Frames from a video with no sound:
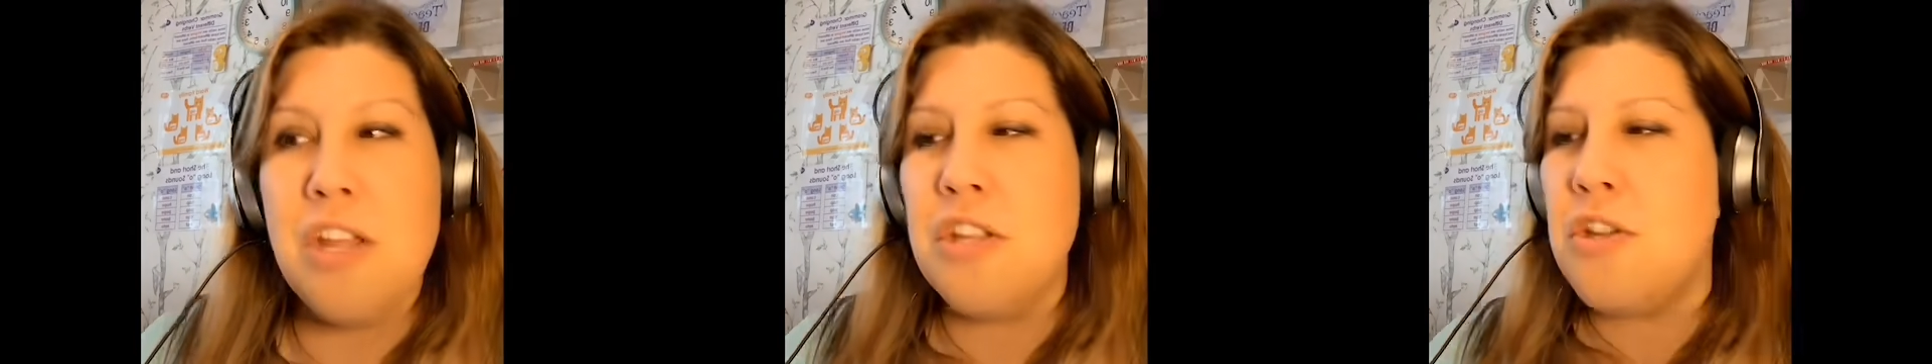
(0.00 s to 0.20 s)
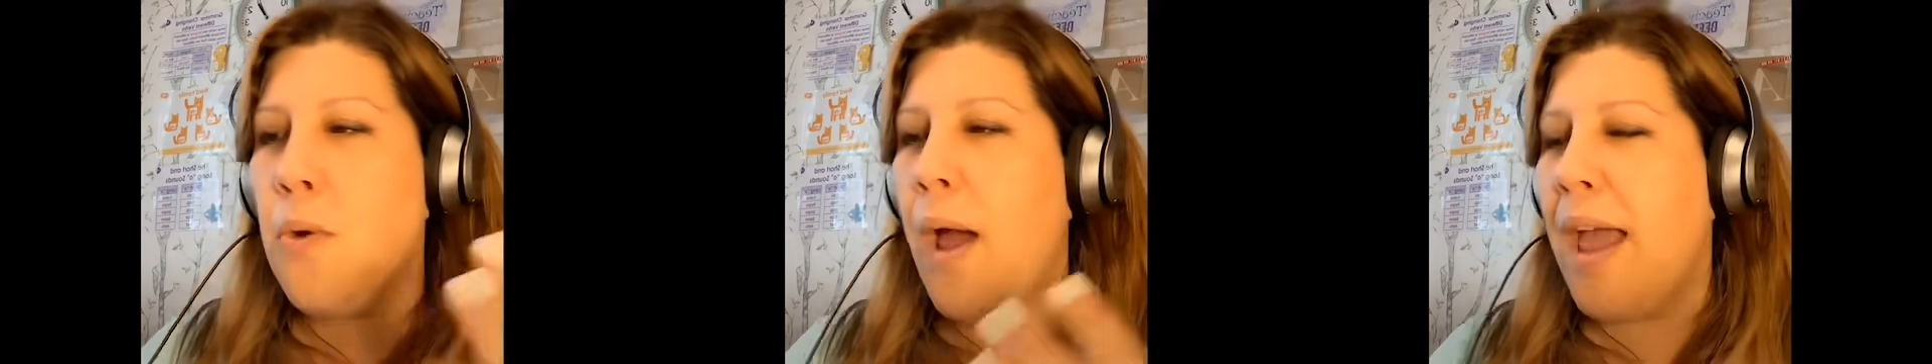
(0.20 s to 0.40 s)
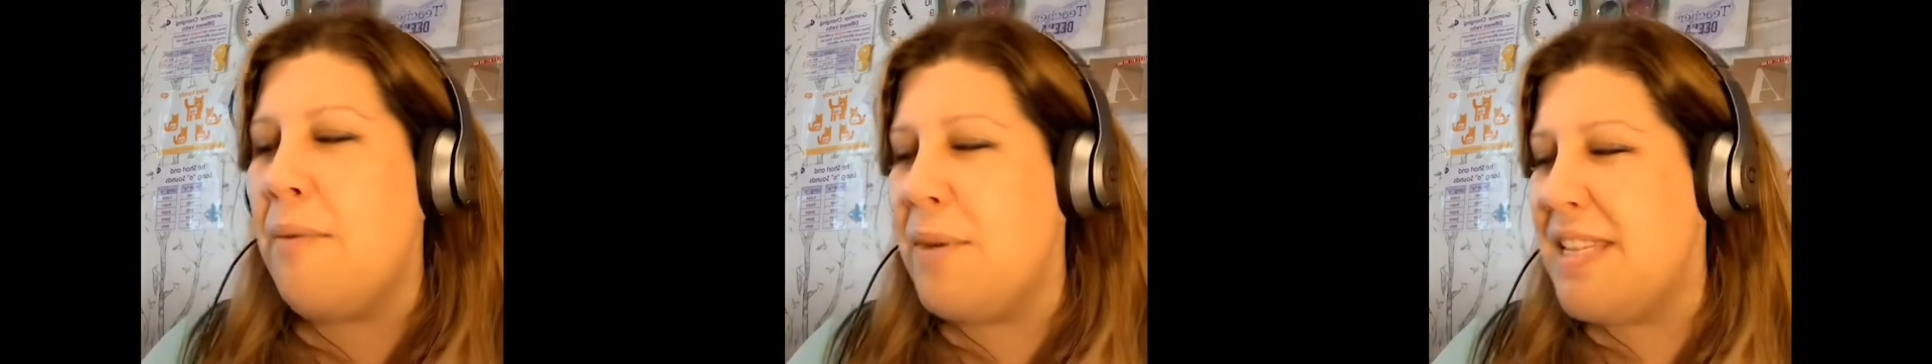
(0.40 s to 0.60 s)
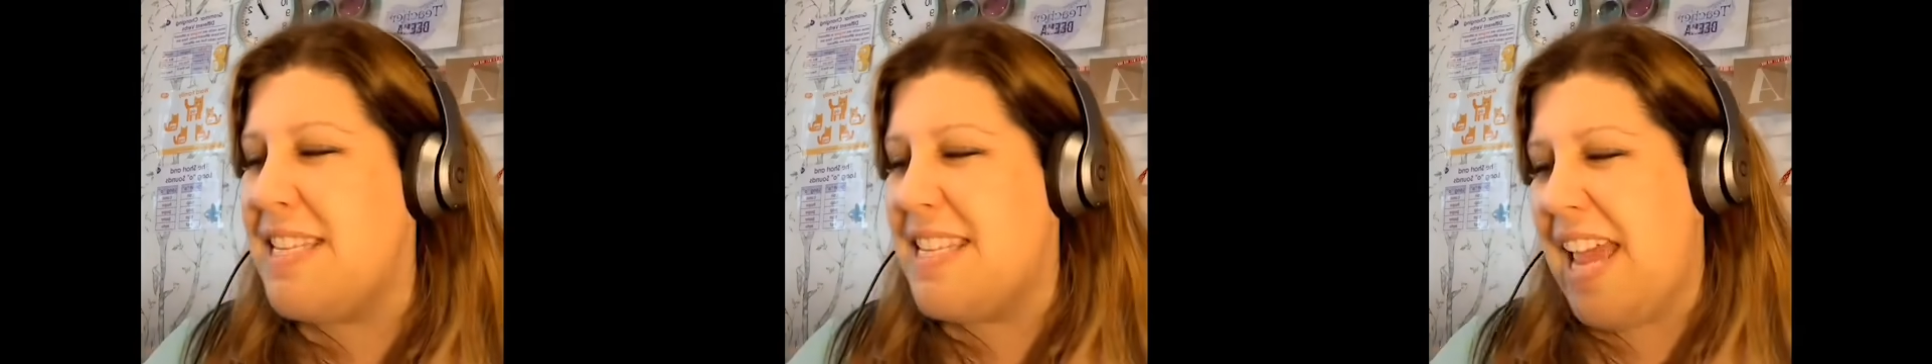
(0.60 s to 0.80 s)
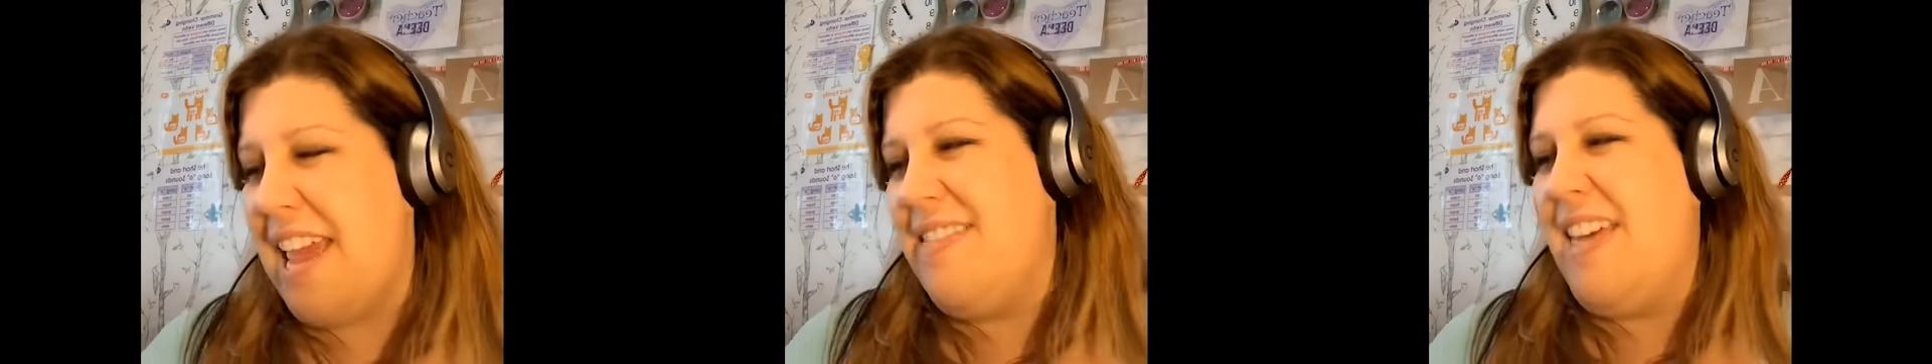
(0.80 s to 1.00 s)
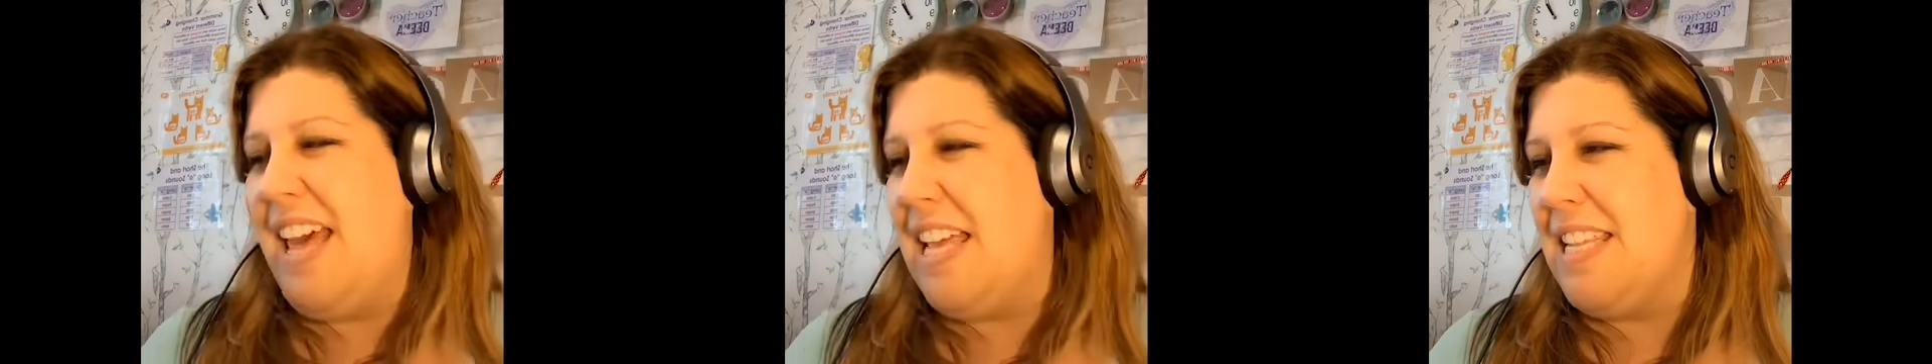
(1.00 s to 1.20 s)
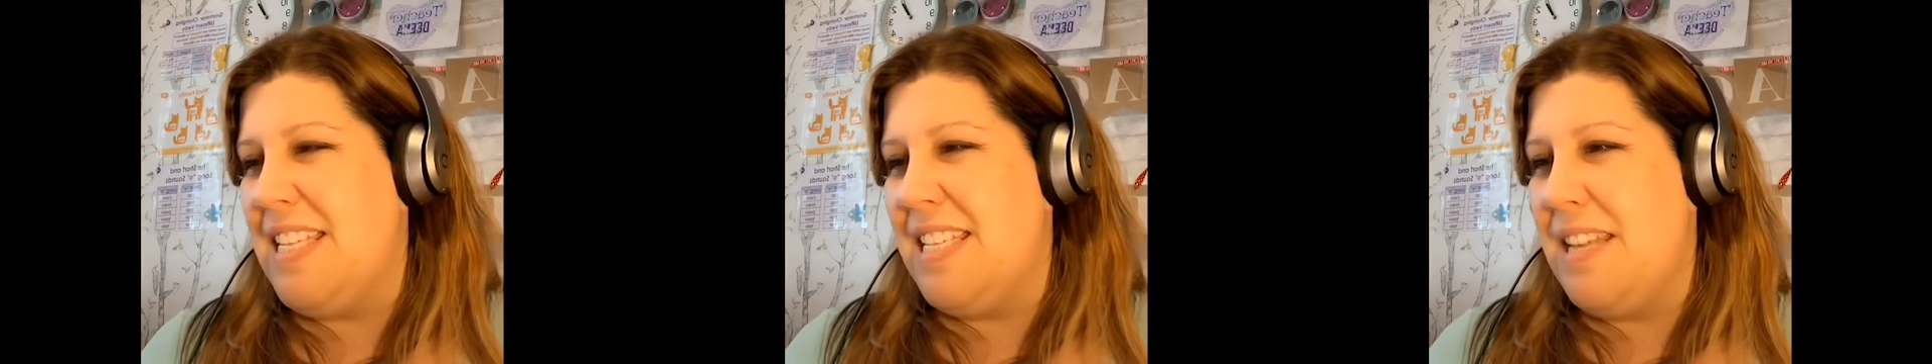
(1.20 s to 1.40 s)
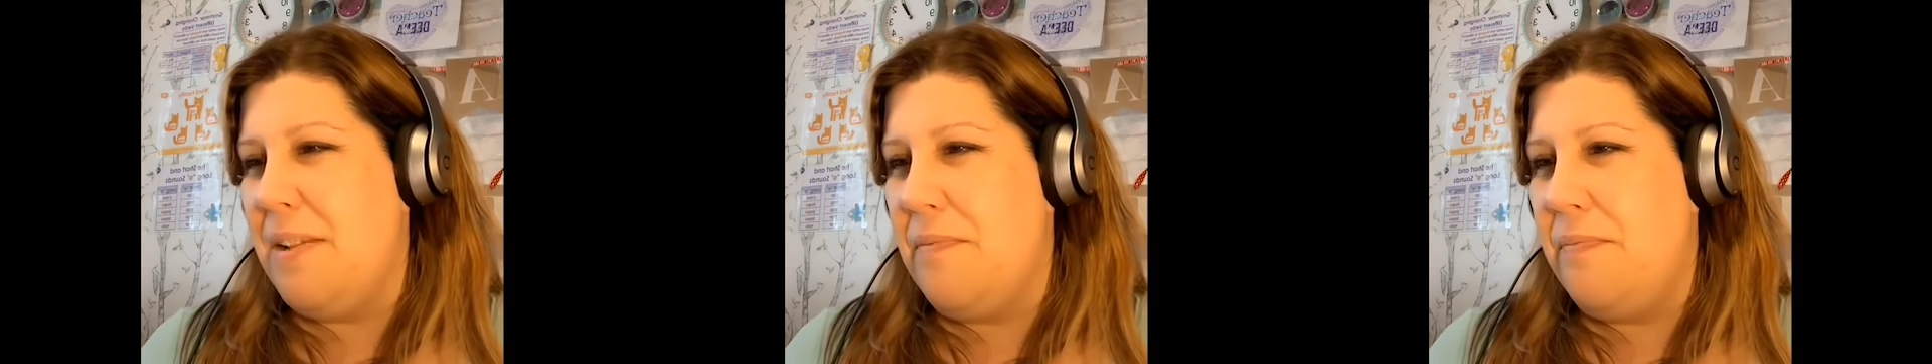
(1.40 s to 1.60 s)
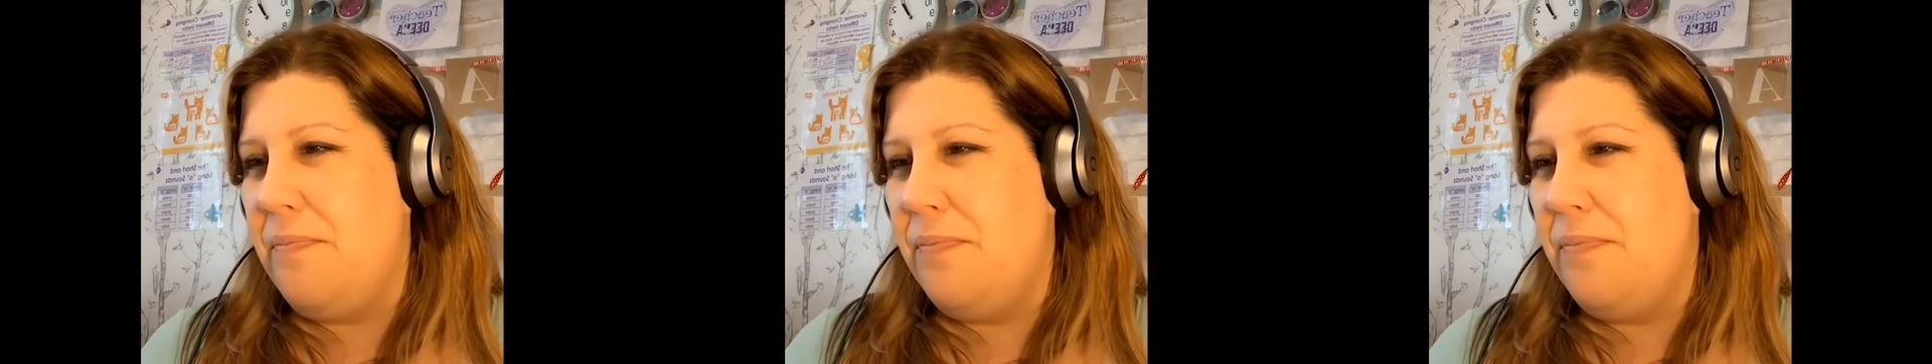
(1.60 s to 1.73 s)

So I would say this,